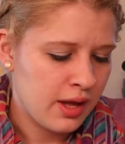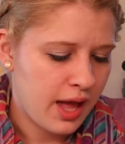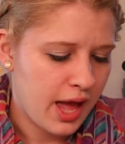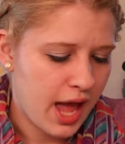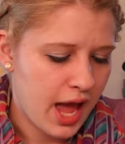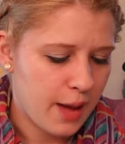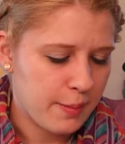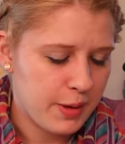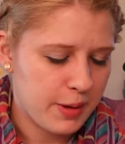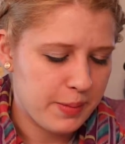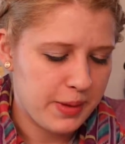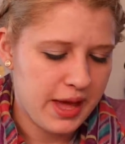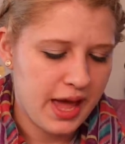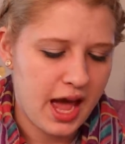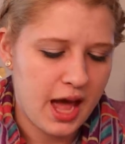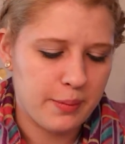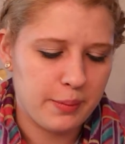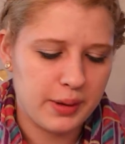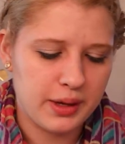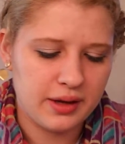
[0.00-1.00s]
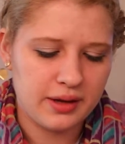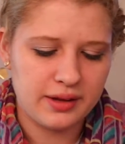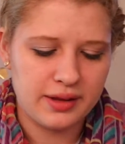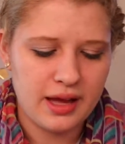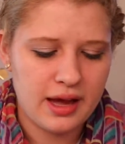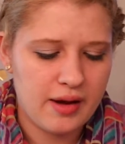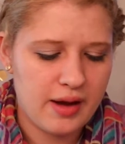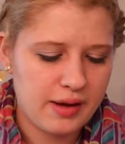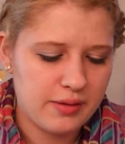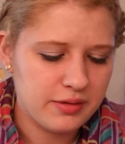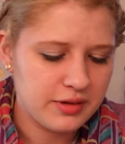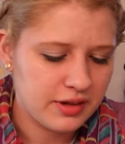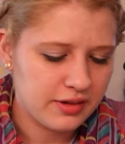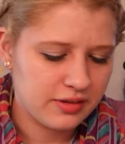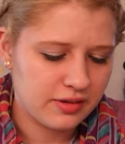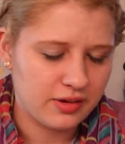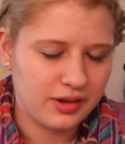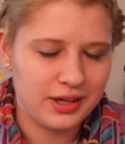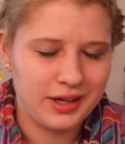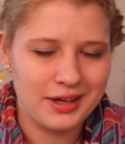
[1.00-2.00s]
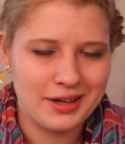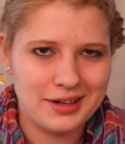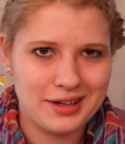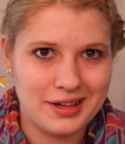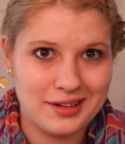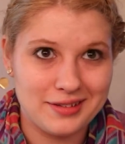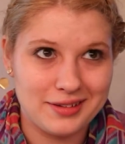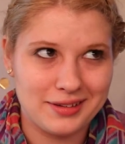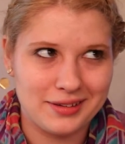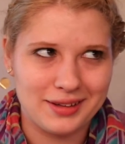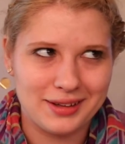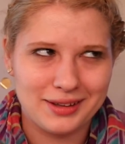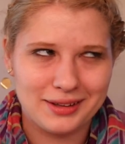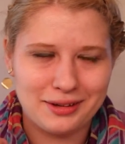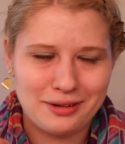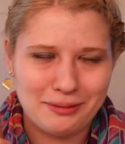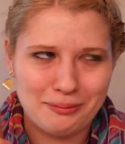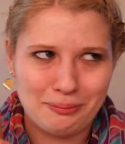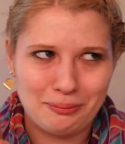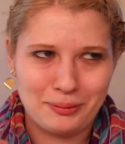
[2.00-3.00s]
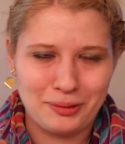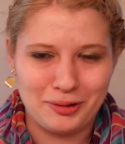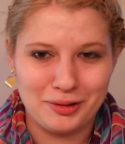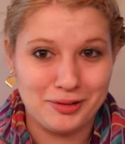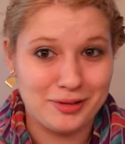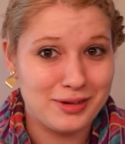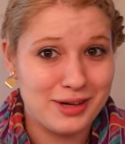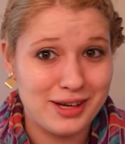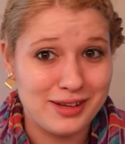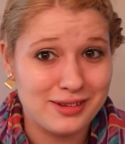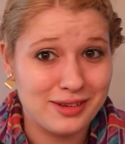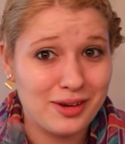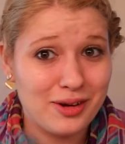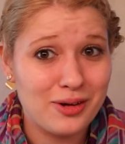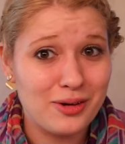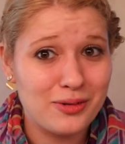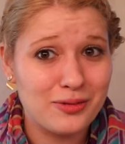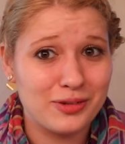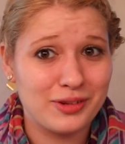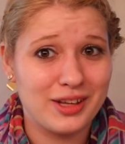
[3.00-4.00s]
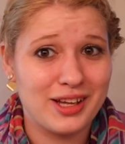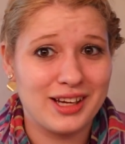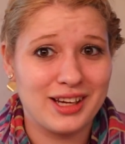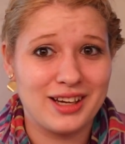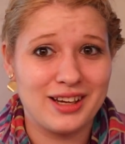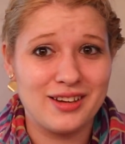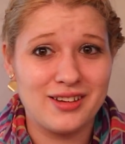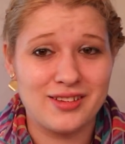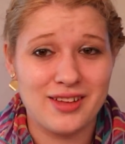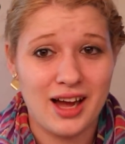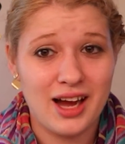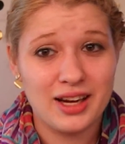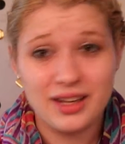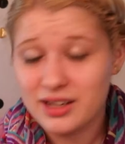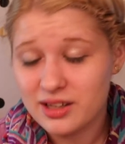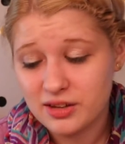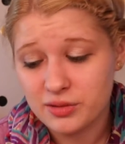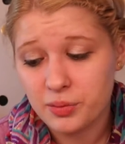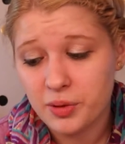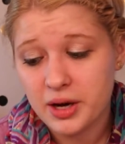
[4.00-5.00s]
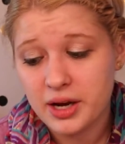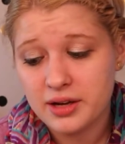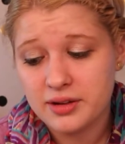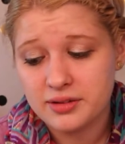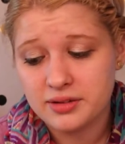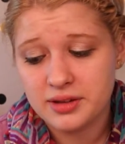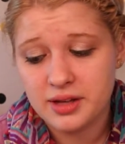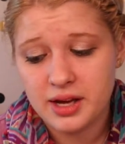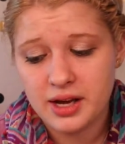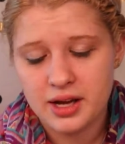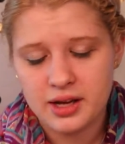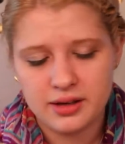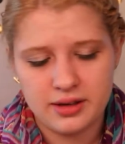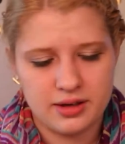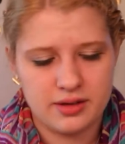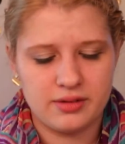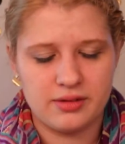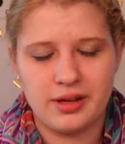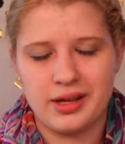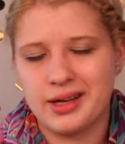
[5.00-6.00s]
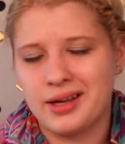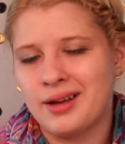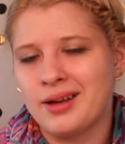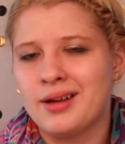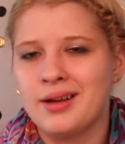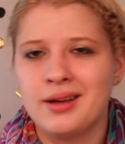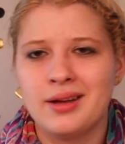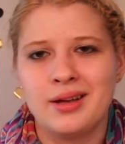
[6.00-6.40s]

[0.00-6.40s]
happy, be happy. Now I was just looking on Etsy like 2 other days though for like anxiety sprays and that are like